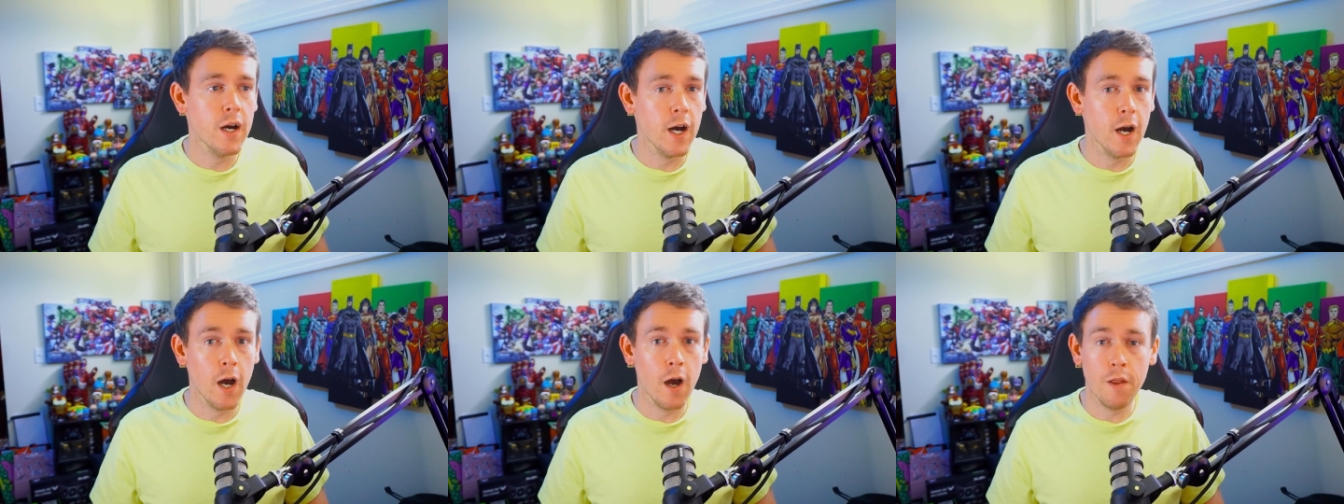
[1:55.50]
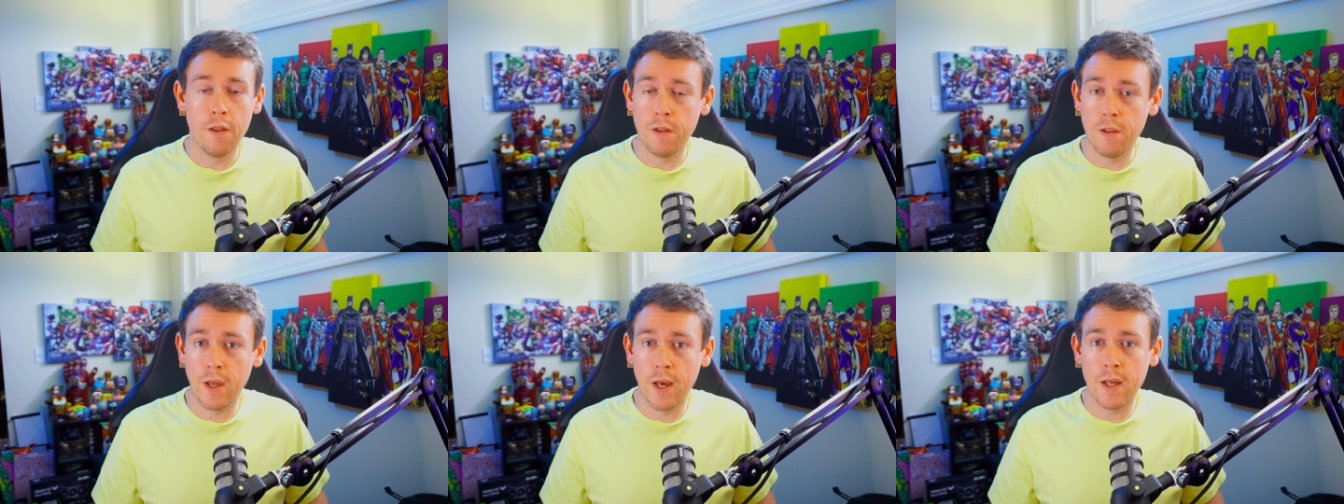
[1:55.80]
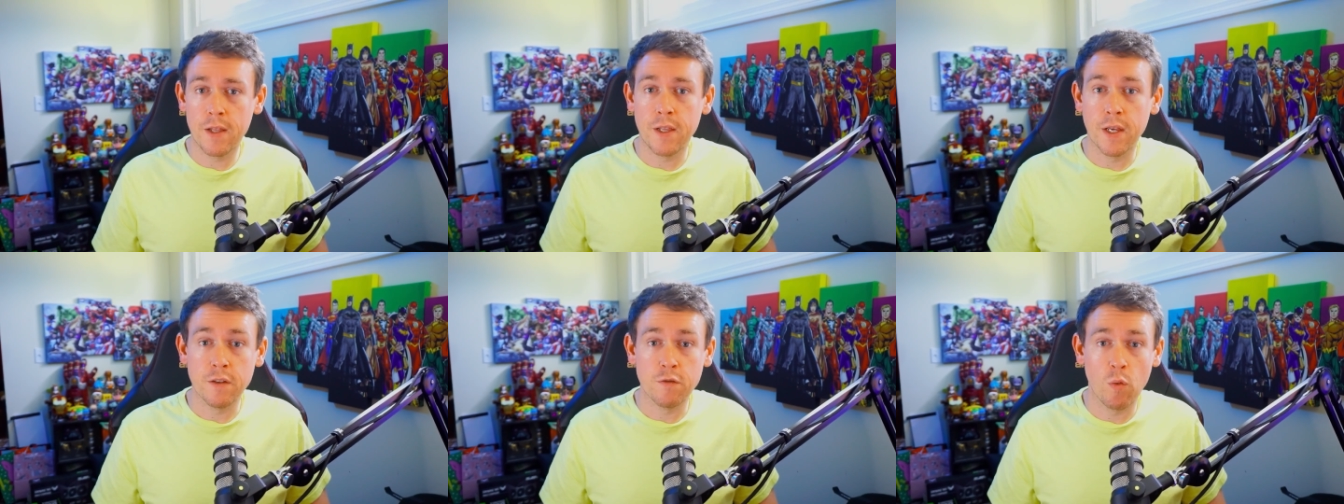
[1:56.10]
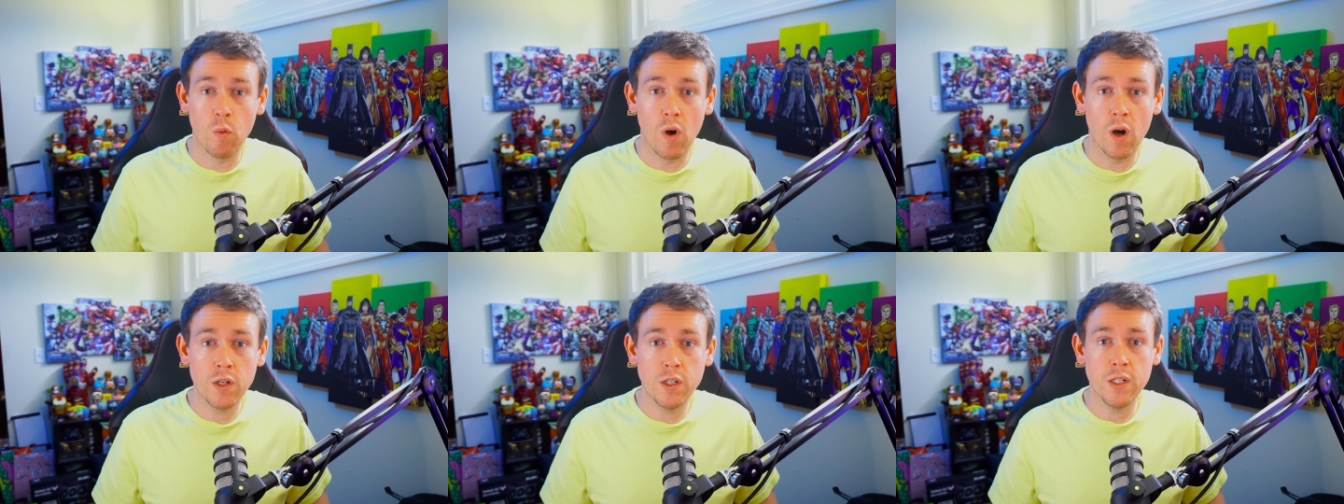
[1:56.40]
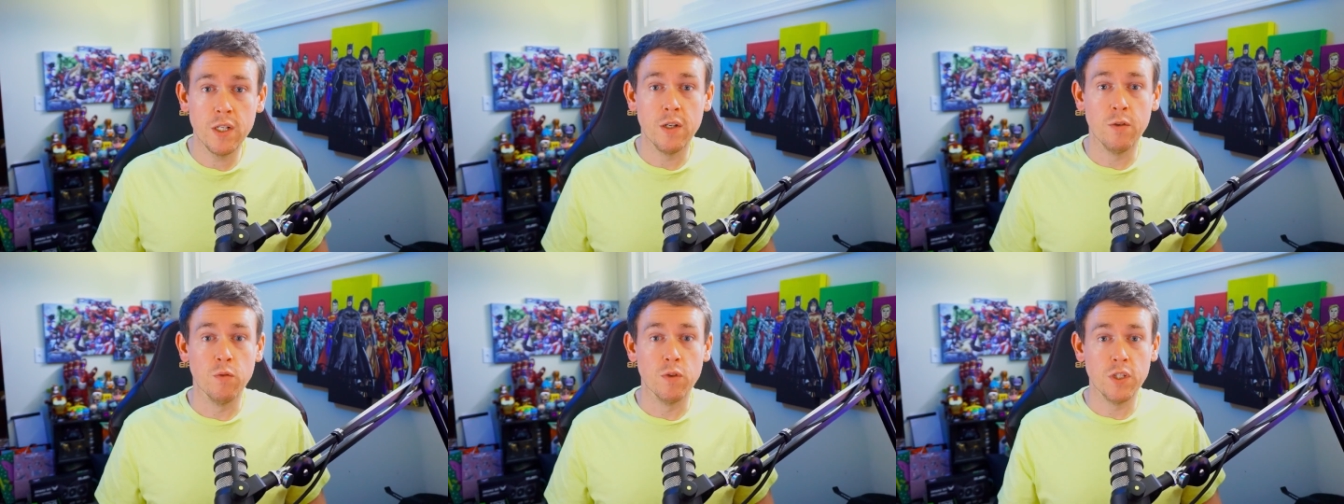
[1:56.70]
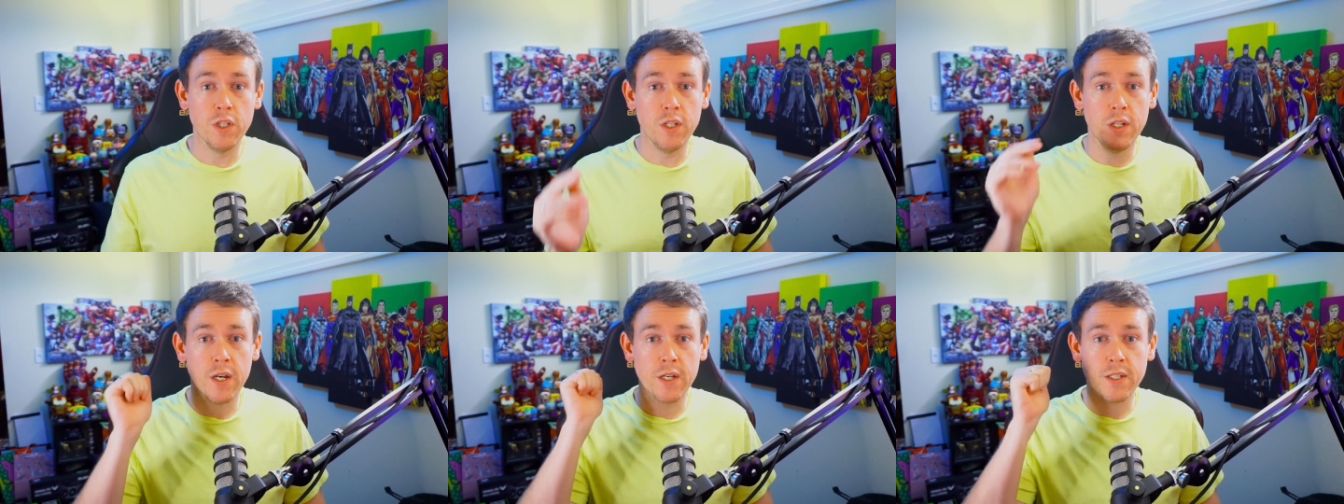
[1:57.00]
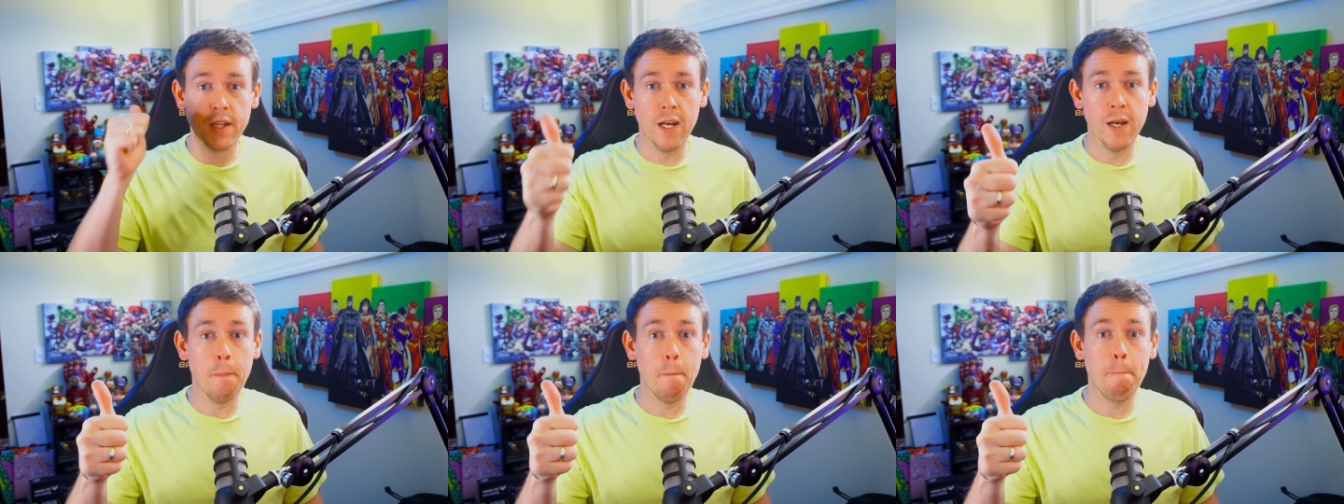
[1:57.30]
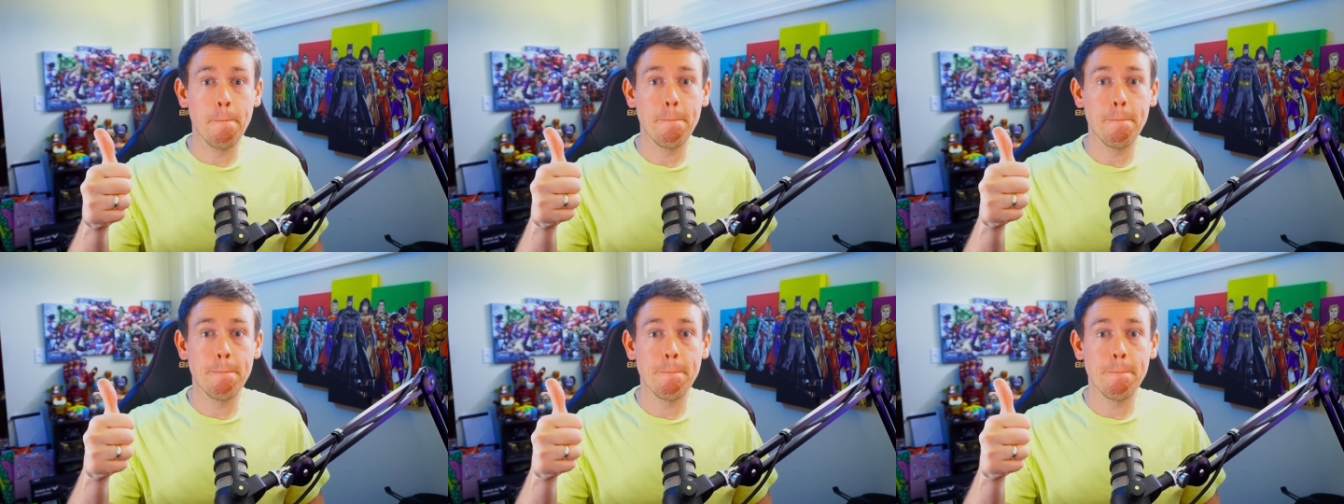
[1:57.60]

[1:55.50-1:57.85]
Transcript: Other than that, thanks for watching and we'll see you next time.